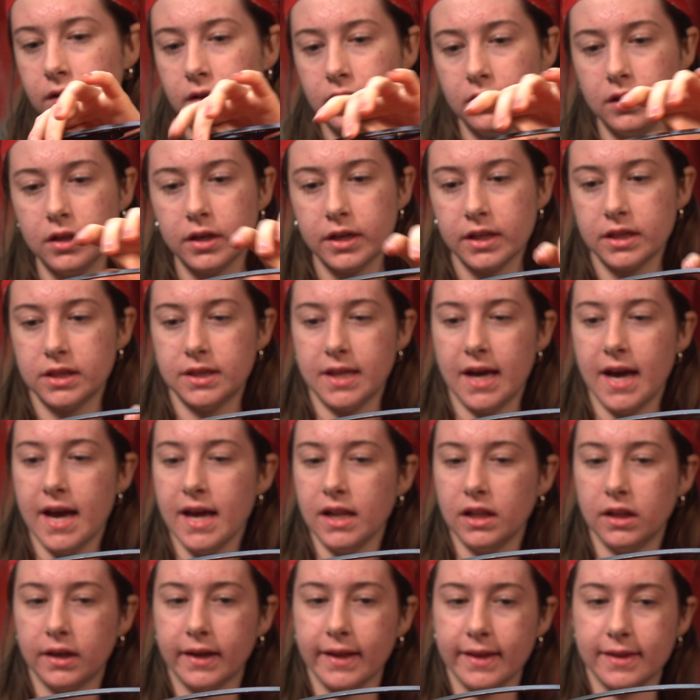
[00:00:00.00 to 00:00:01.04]
Look at
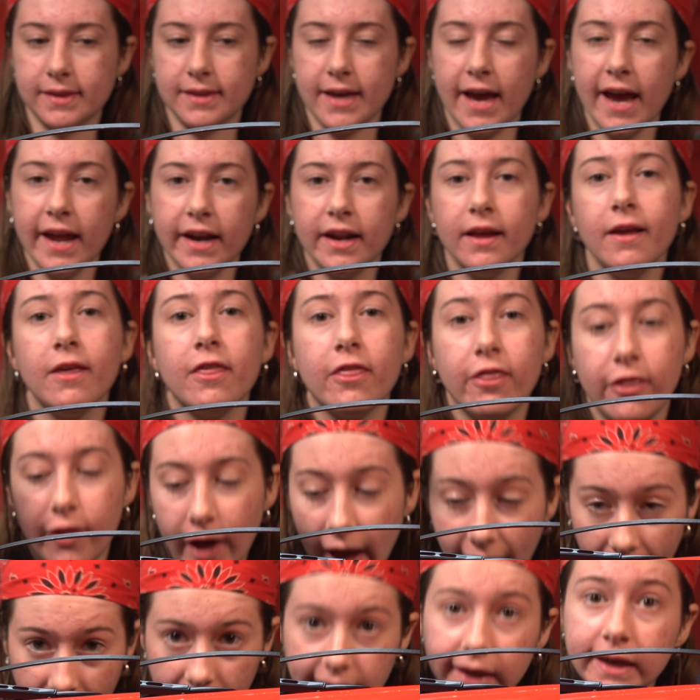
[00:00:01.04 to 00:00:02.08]
that, look at that.
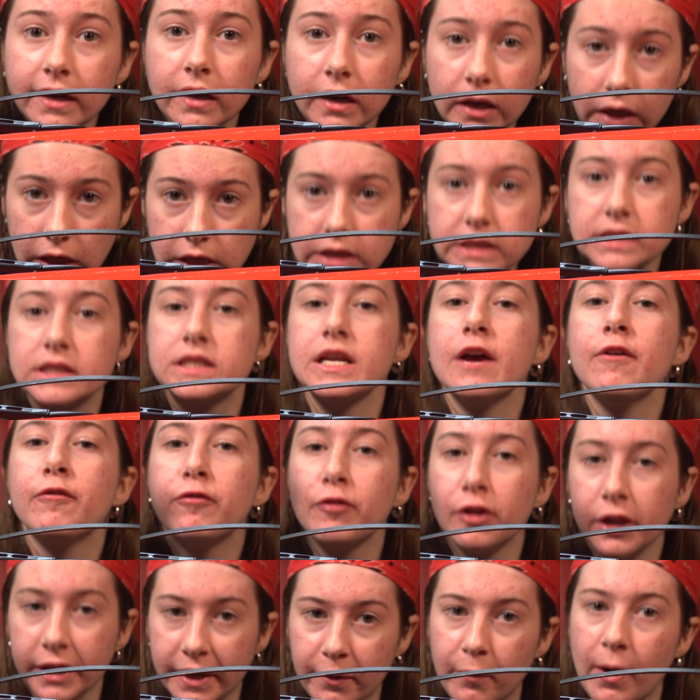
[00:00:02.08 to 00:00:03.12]
That is
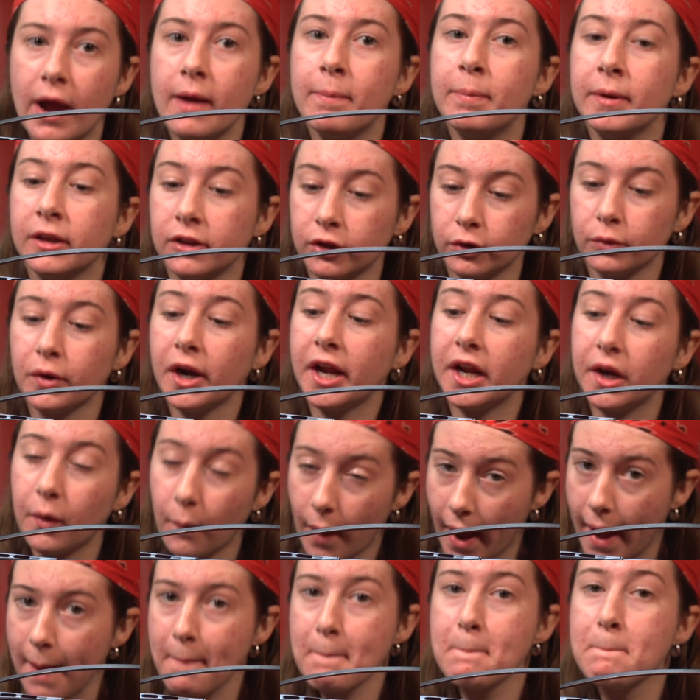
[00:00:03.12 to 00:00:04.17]
definitely wiping the rain
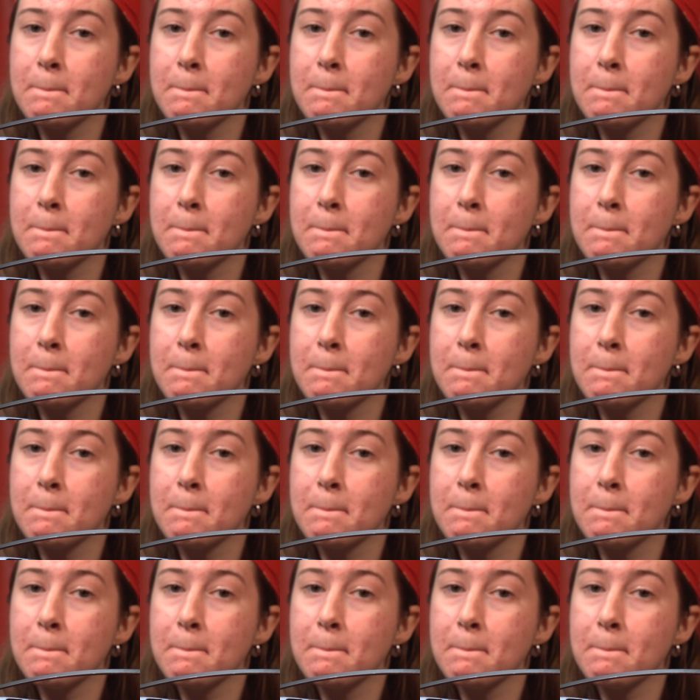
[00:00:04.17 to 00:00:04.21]
away.